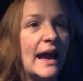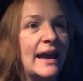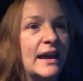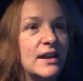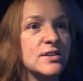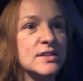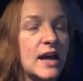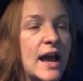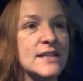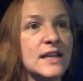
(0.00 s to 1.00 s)
and
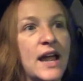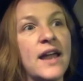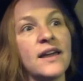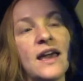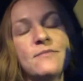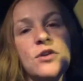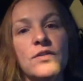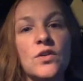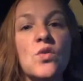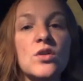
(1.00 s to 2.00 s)
as I came around
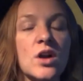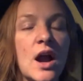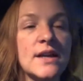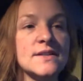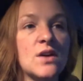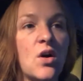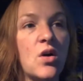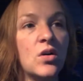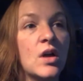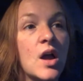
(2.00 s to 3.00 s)
the corner, I
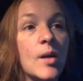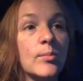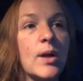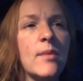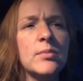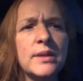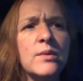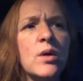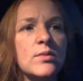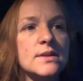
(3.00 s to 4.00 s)
saw probably
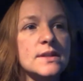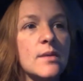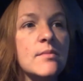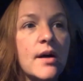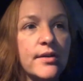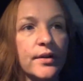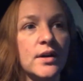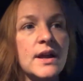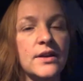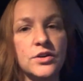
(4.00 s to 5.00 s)
what was a mother
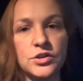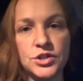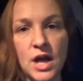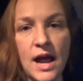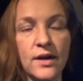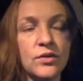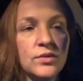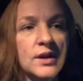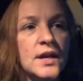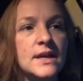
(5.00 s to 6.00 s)
and her
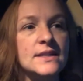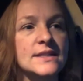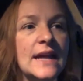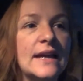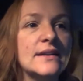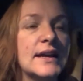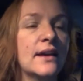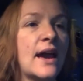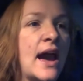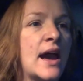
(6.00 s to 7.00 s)
child
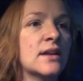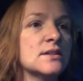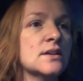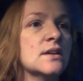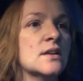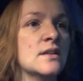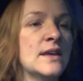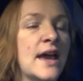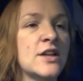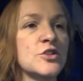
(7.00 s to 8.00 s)
standing at
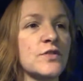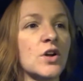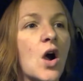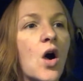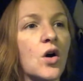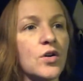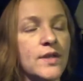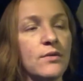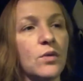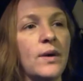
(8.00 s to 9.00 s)
the edge of the car.
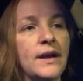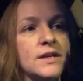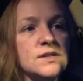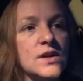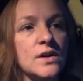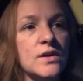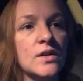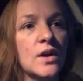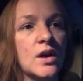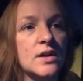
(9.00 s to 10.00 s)
They were waiting till
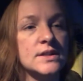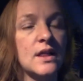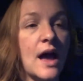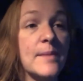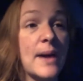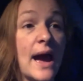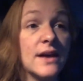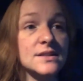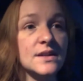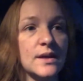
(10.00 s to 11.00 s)
I
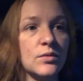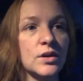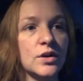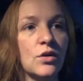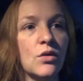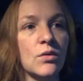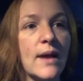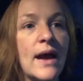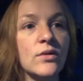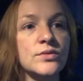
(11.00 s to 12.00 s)
passed. They were going to go
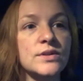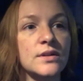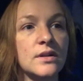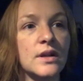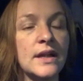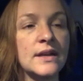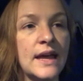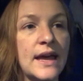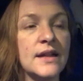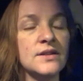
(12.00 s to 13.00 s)
around and
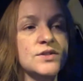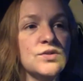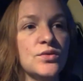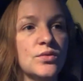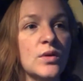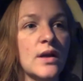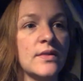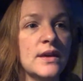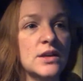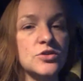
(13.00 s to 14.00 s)
get into
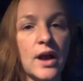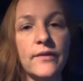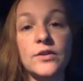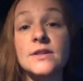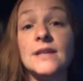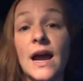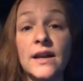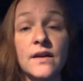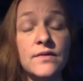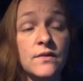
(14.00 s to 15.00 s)
the driver's
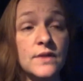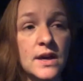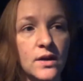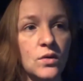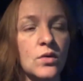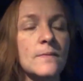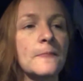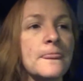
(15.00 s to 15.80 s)
side of the vehicle.